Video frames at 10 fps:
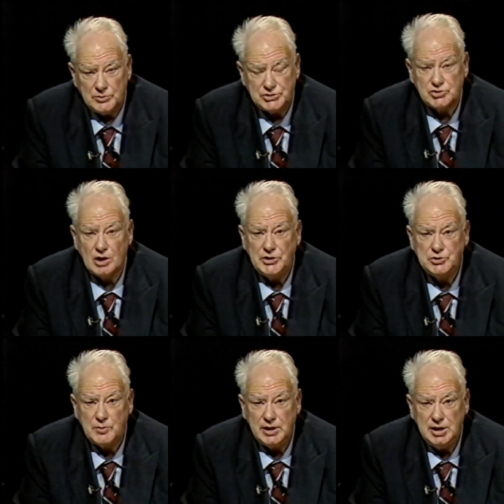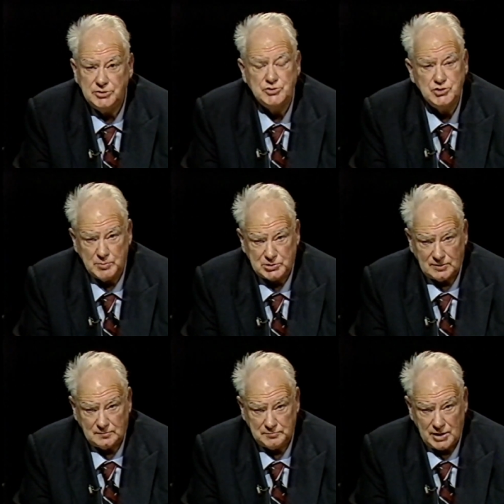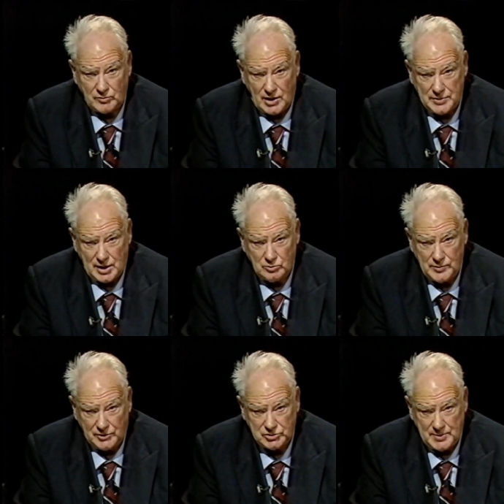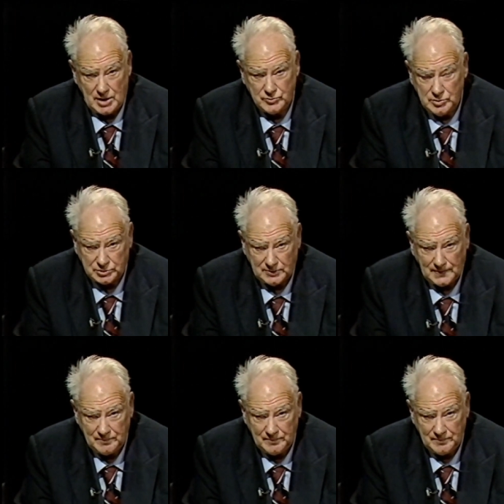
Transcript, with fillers: which is on its way to Jupiter by a rather roundabout route.